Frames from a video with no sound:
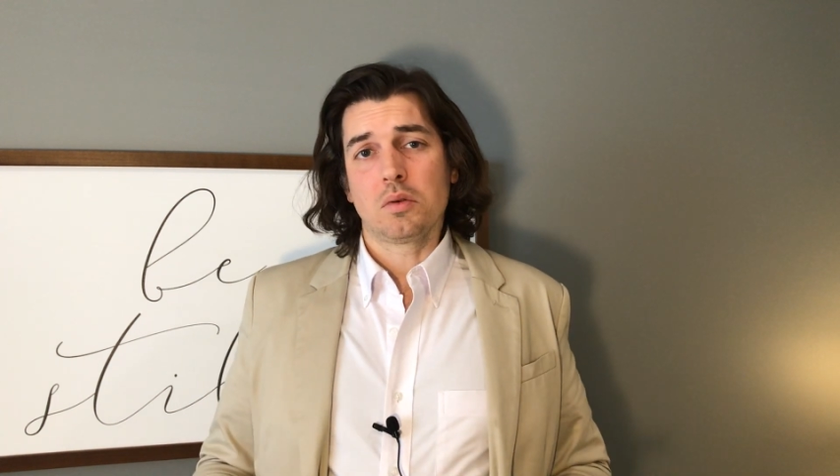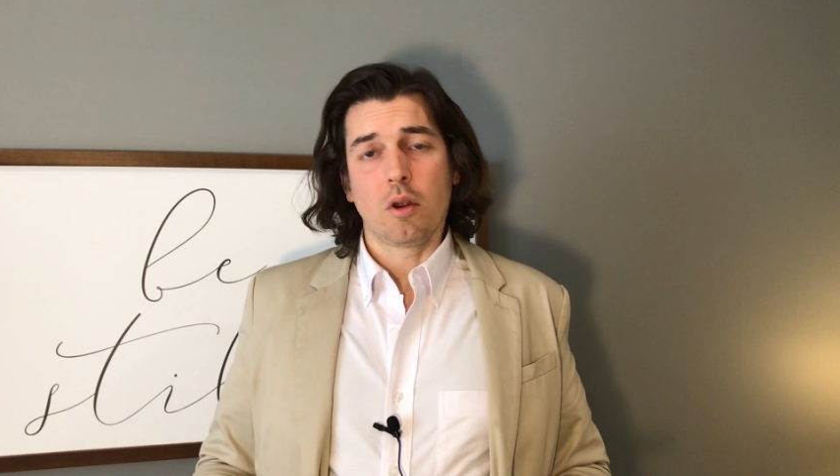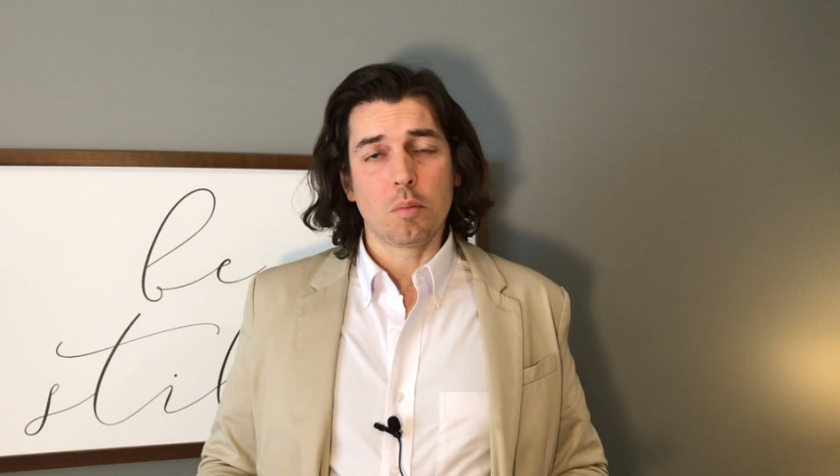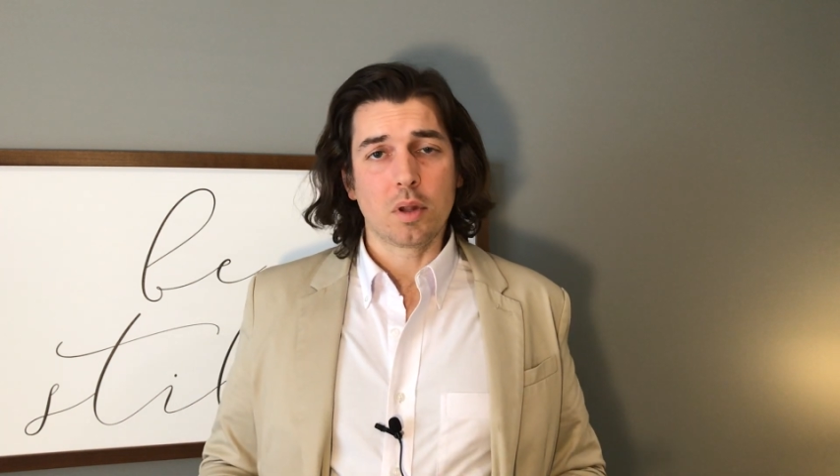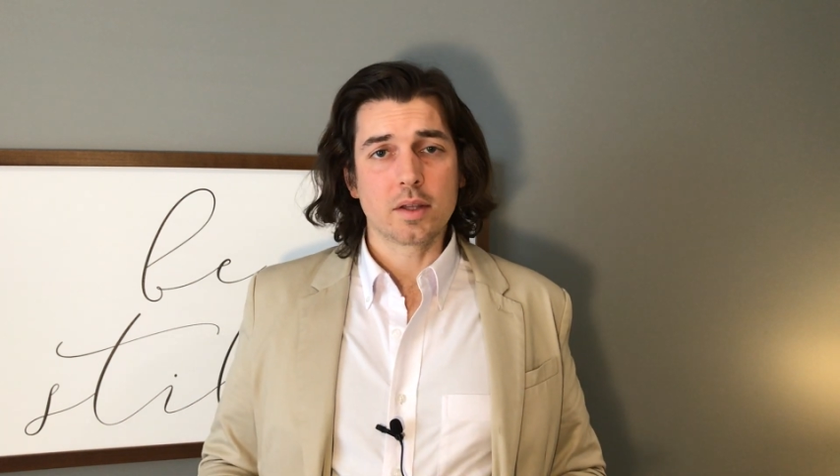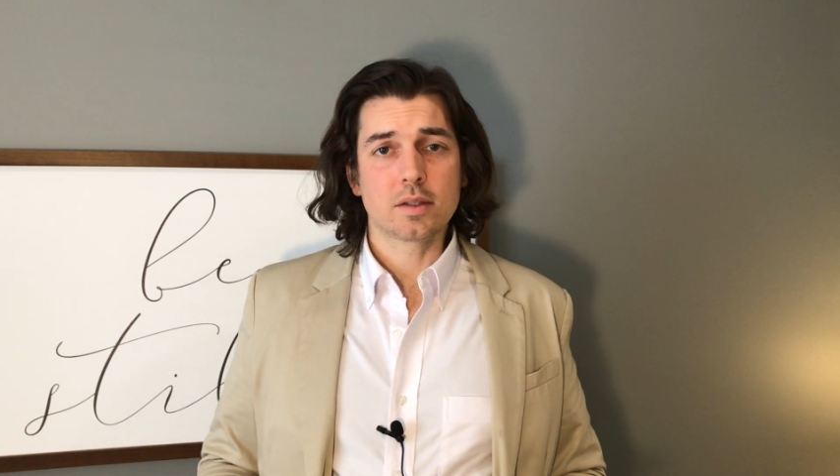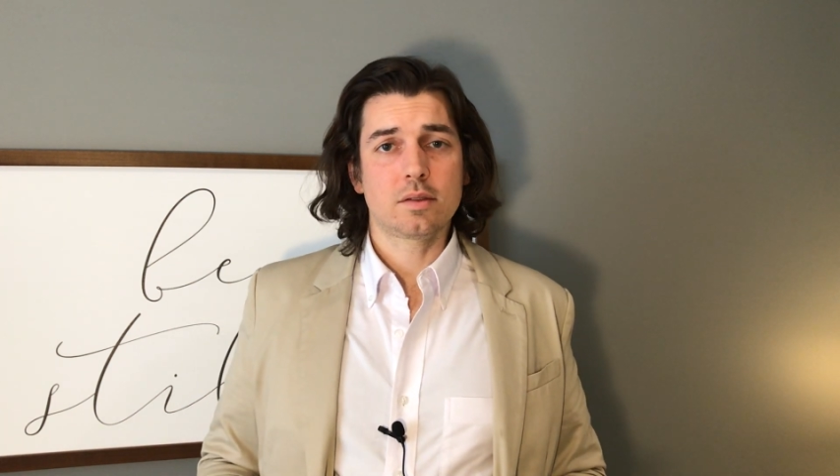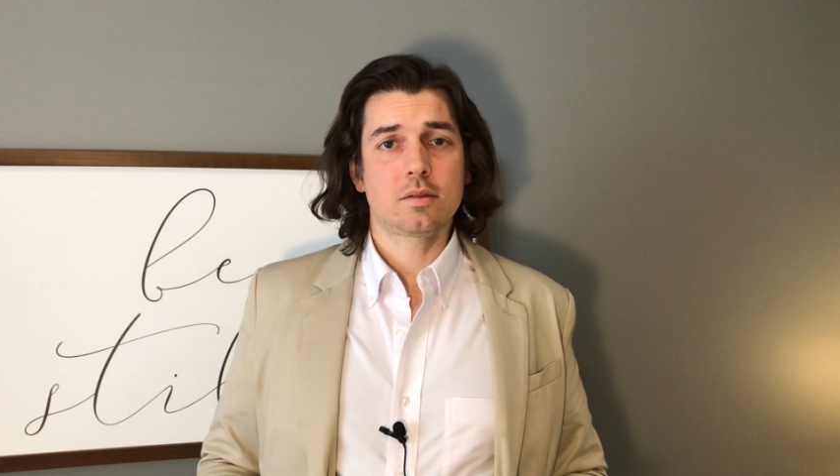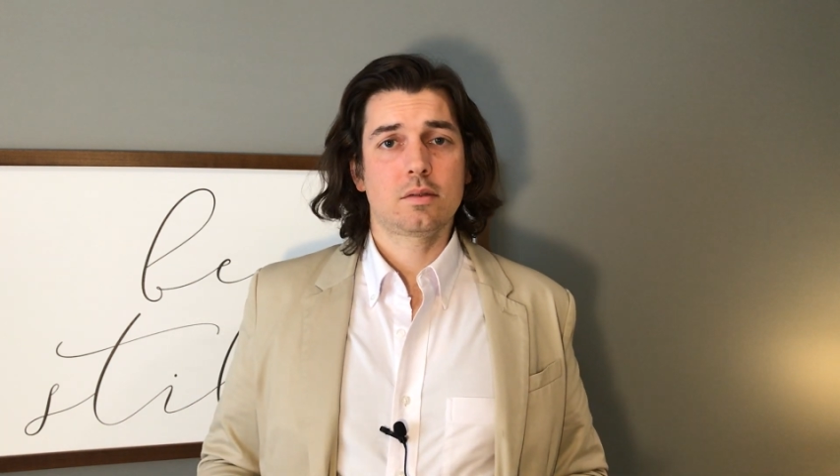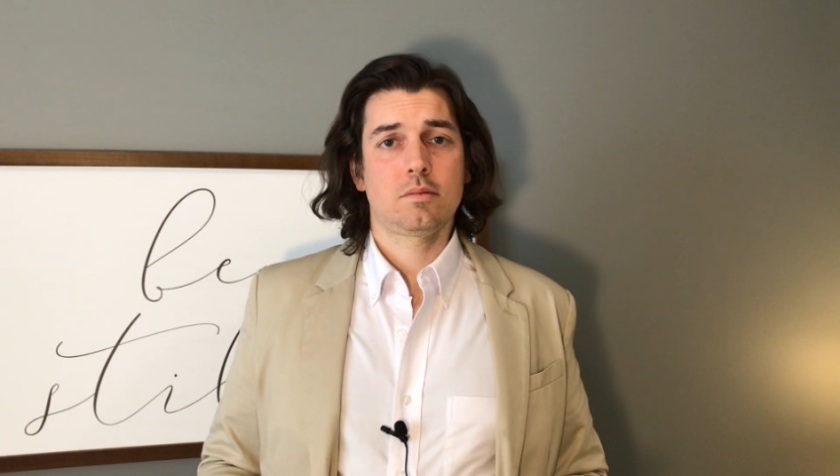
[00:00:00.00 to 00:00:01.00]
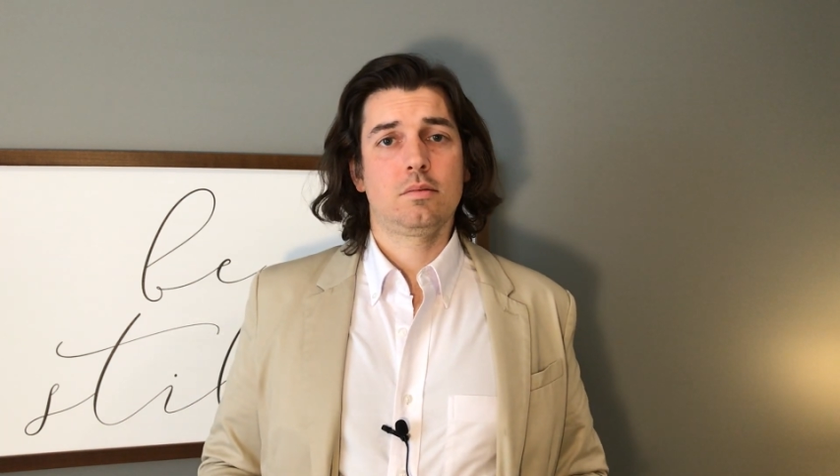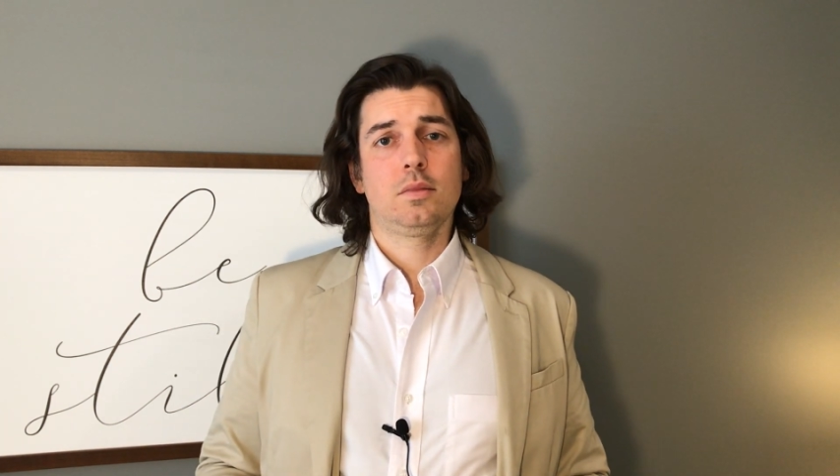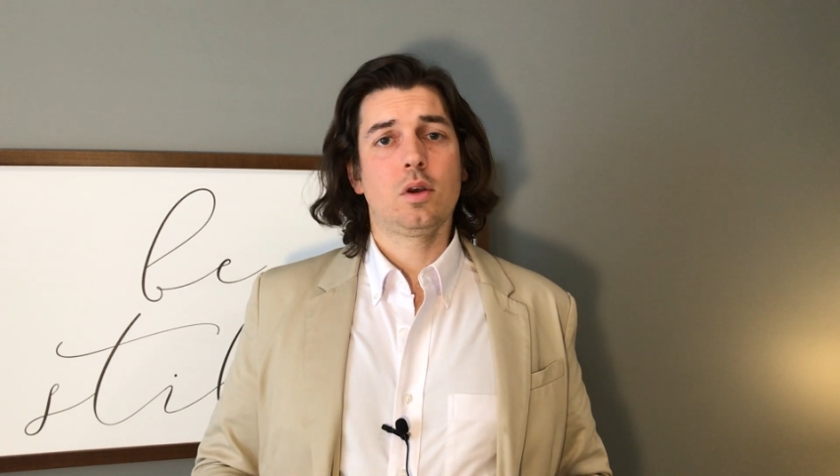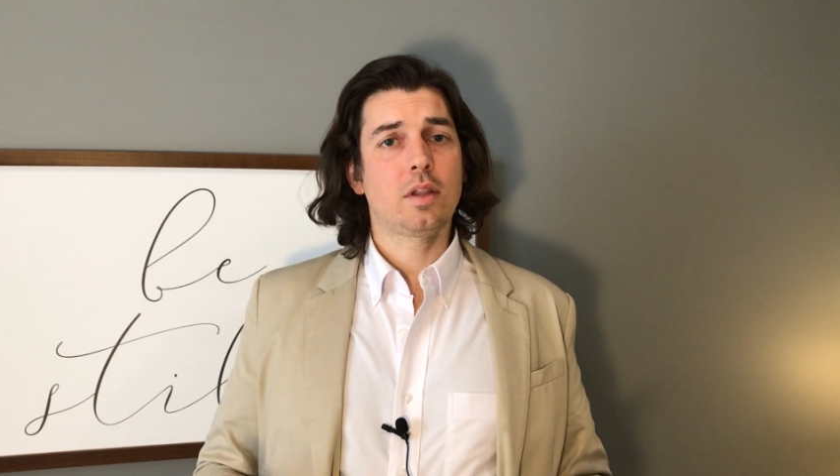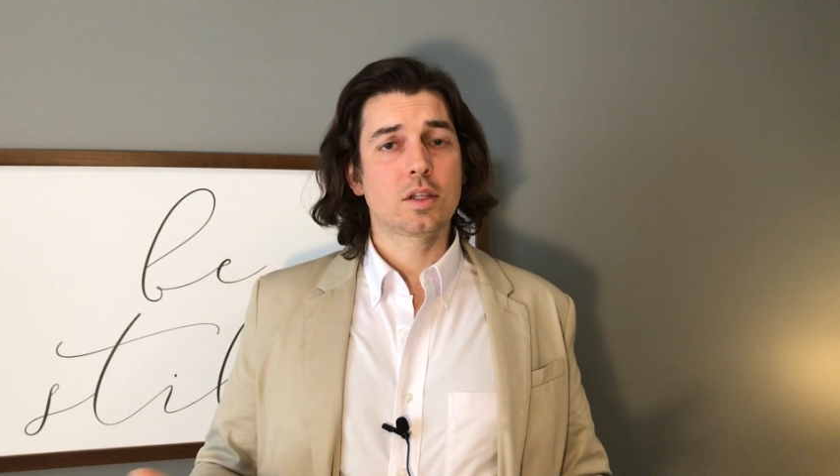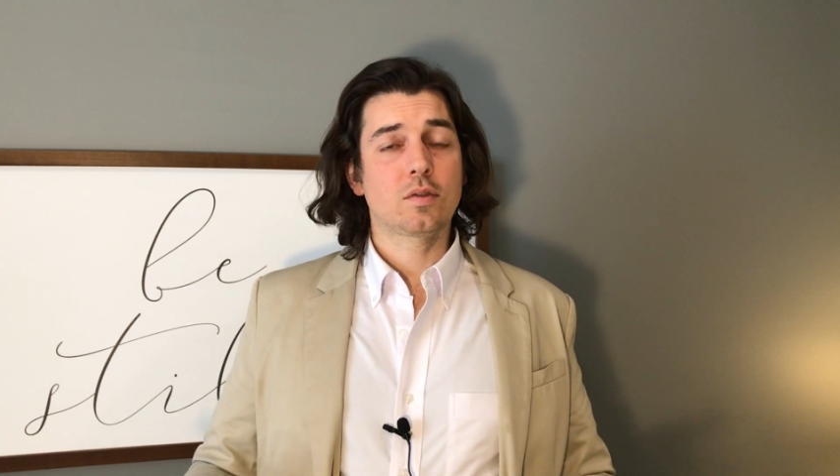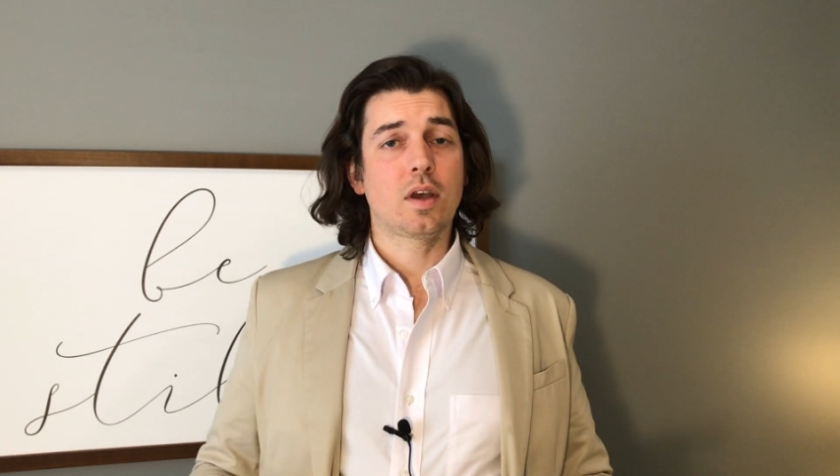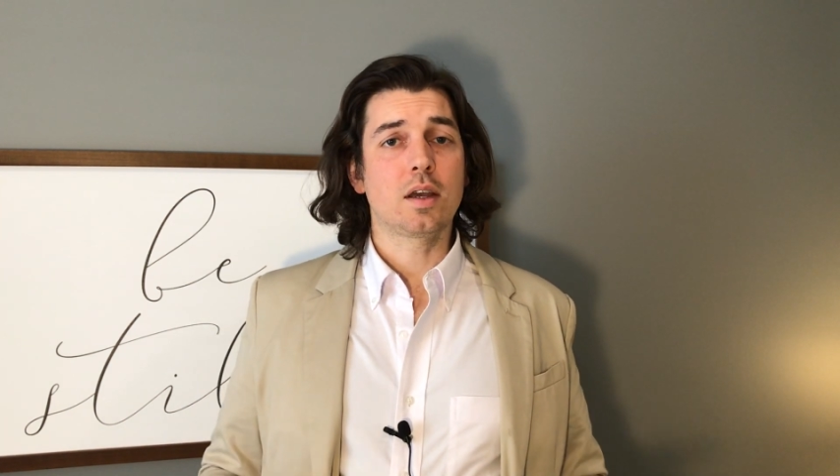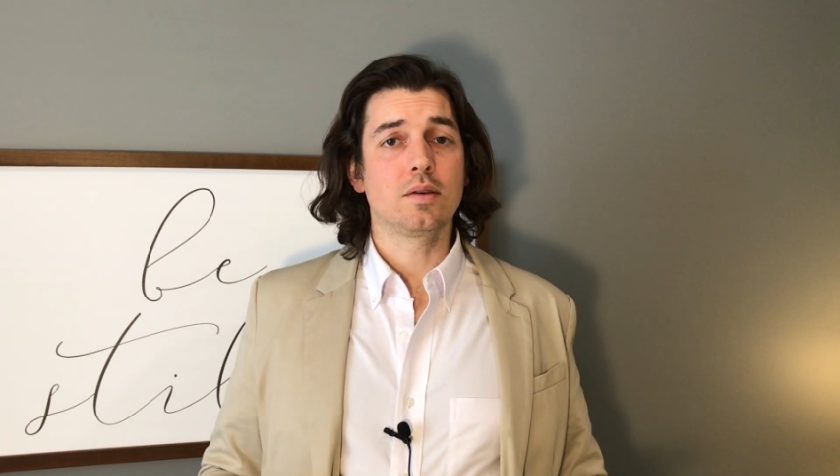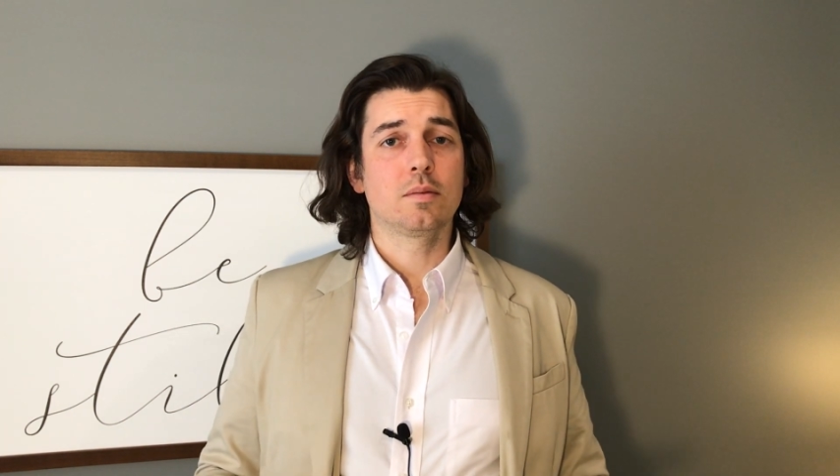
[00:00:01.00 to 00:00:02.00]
unpleasant. No, that's fine.